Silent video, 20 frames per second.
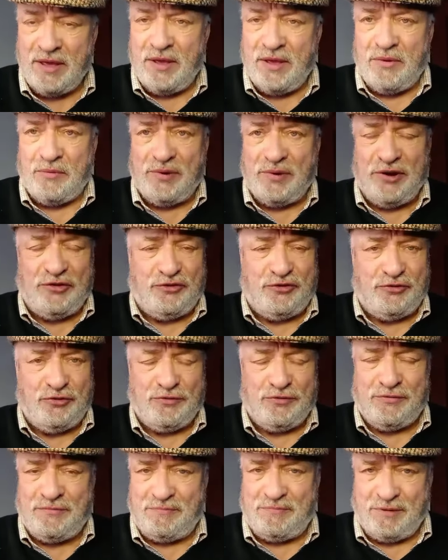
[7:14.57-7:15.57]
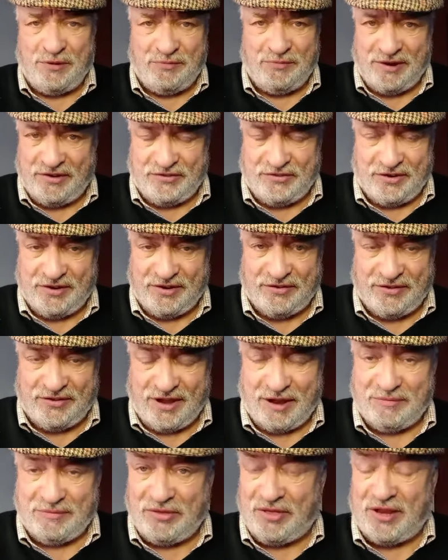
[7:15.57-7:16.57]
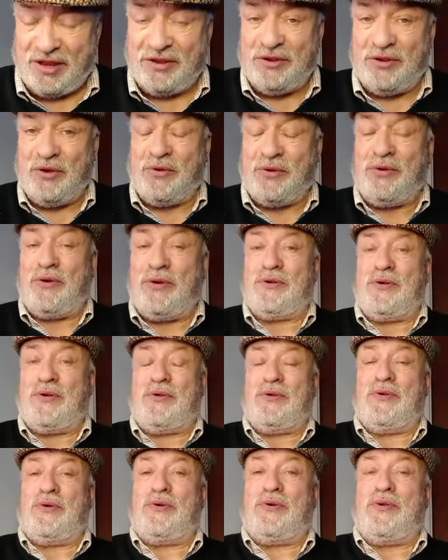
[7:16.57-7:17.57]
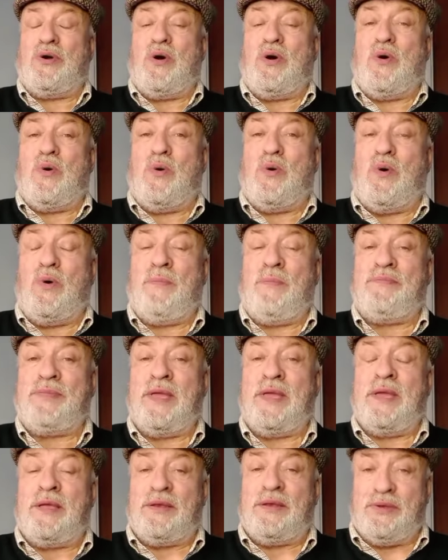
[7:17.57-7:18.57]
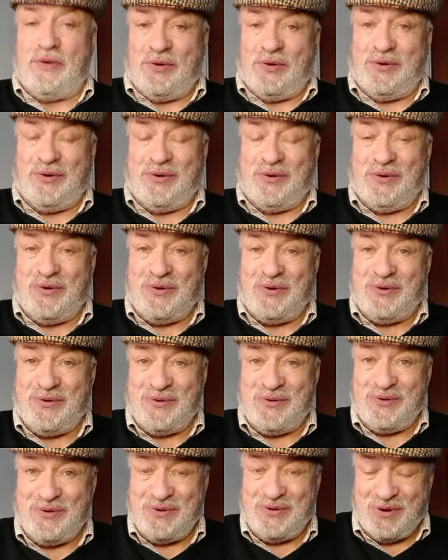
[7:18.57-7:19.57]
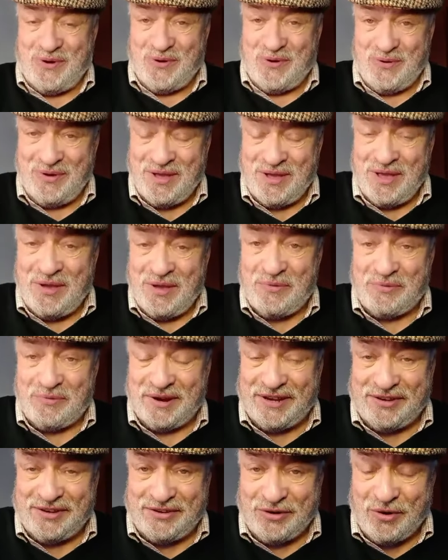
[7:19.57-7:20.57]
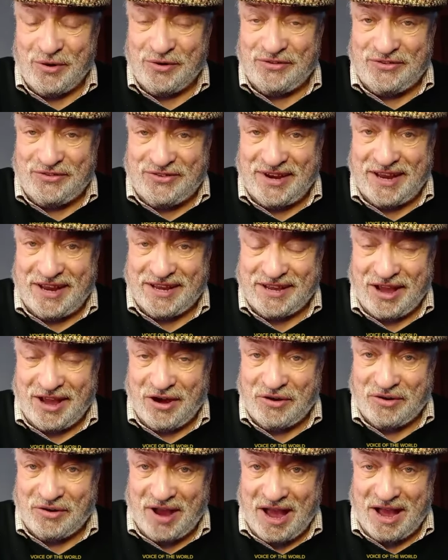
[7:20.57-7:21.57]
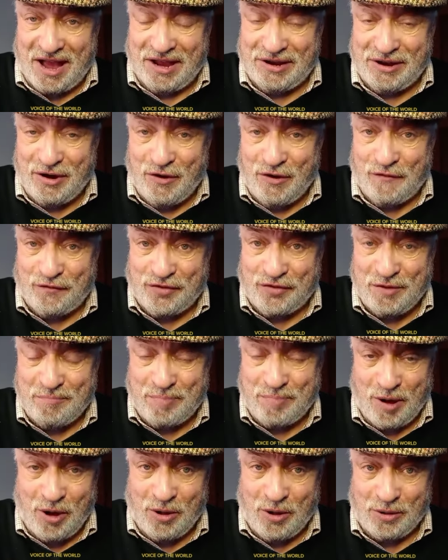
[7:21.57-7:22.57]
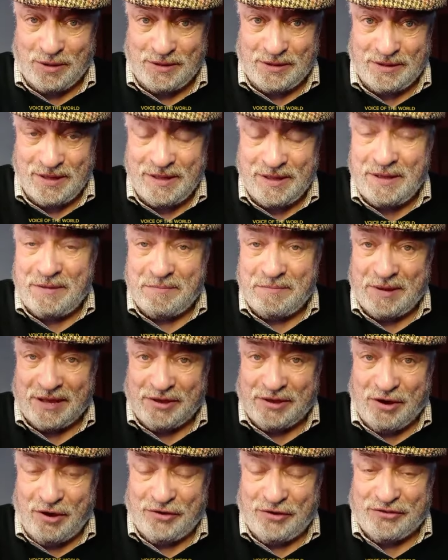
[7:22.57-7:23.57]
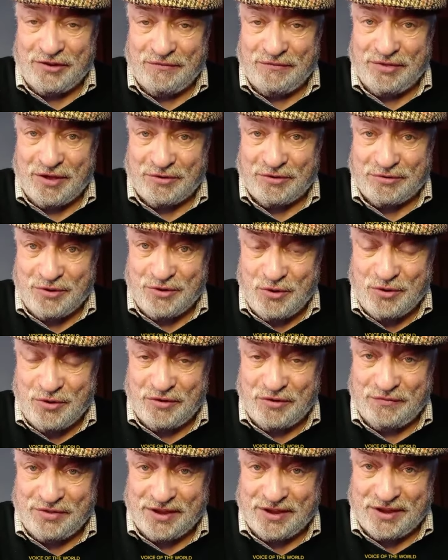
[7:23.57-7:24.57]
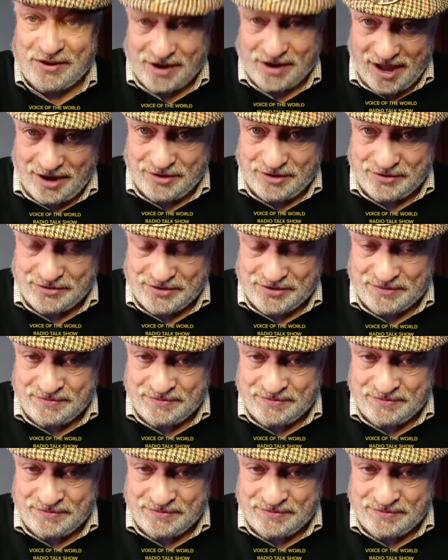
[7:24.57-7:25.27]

We shouldn't be wasting time thinking. No, no, no, no, no." No, no, no, no, no. We don't take our eye off the ball because of the roar of the crowd.